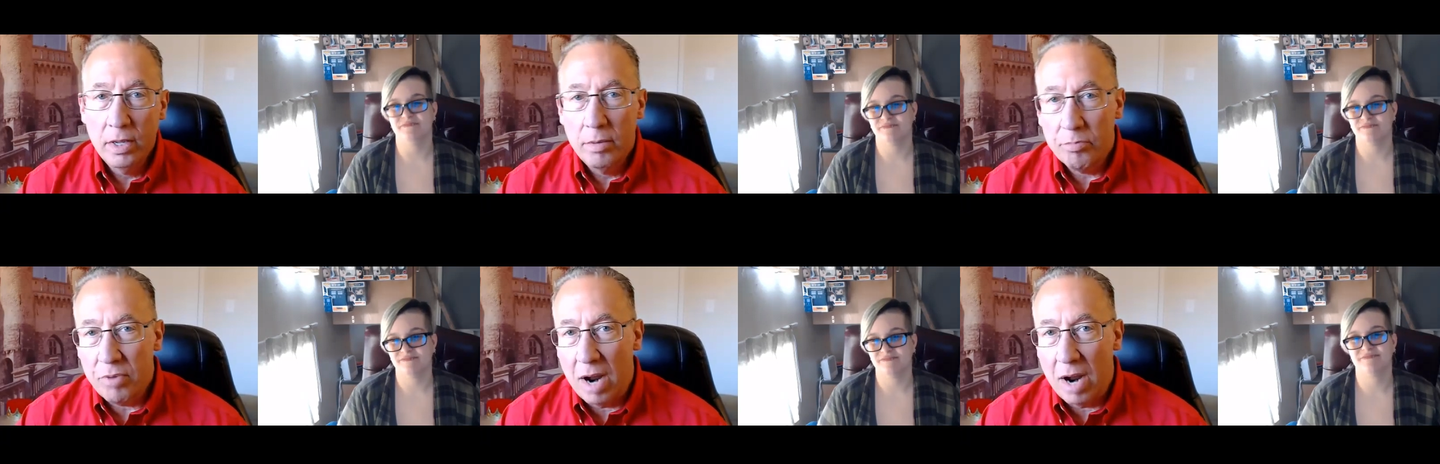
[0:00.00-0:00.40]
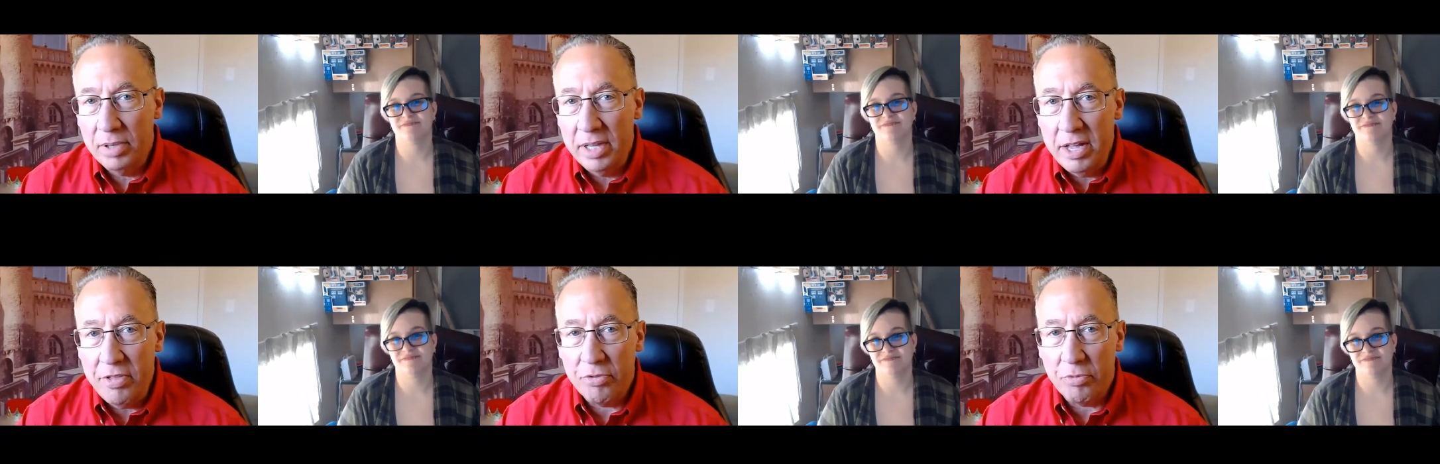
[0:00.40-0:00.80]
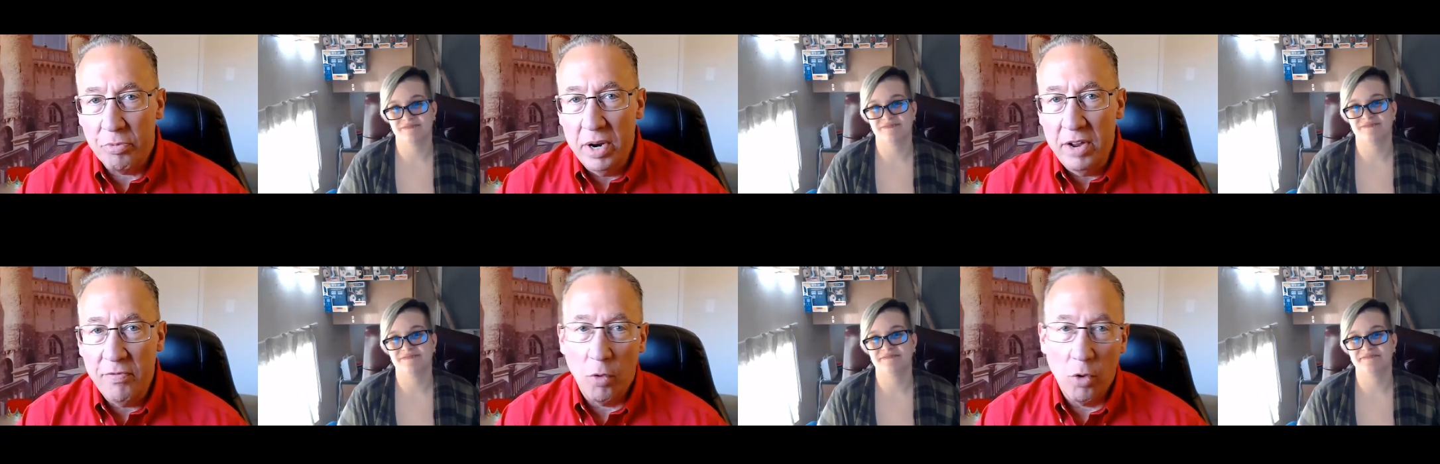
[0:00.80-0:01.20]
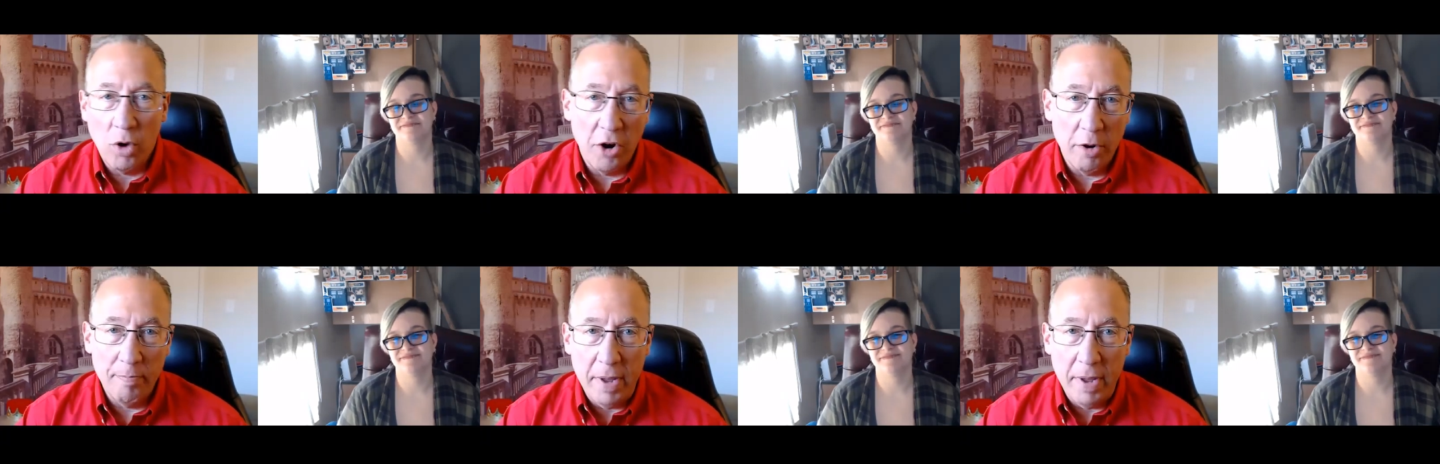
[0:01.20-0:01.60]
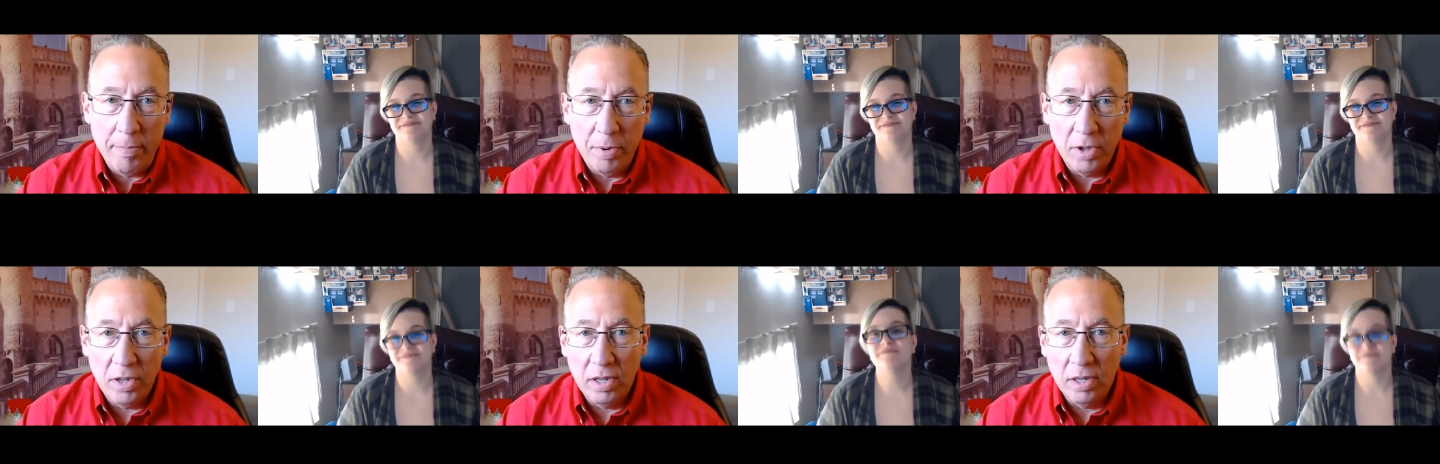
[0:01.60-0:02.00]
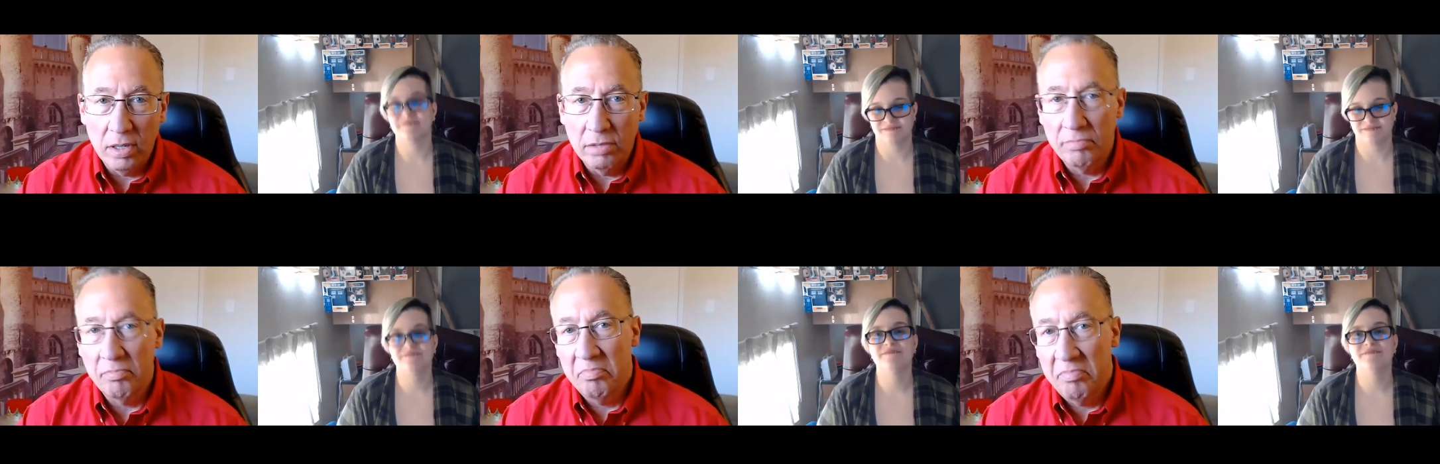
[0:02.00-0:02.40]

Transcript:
Speaker 1: Probably 300-400 people,